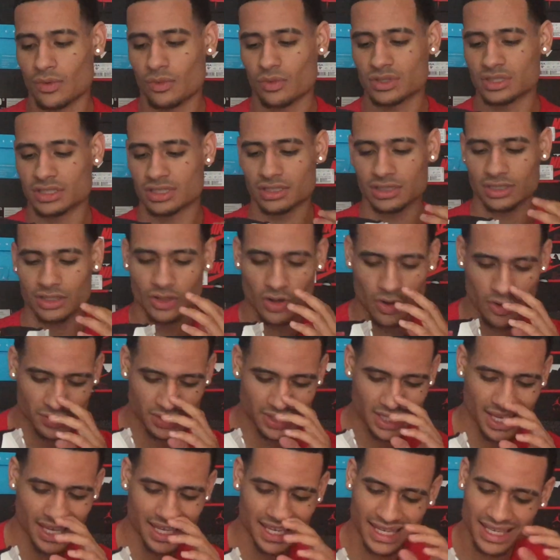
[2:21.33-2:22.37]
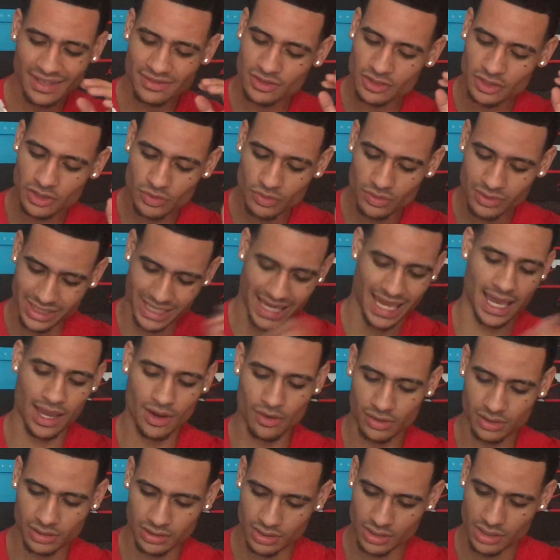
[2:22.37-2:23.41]
Which, you know what I'm saying? It gives your shoe
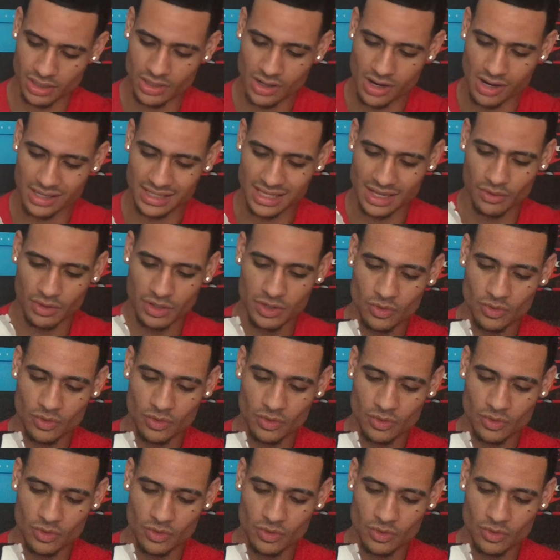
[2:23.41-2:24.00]
character, you know what I'm saying?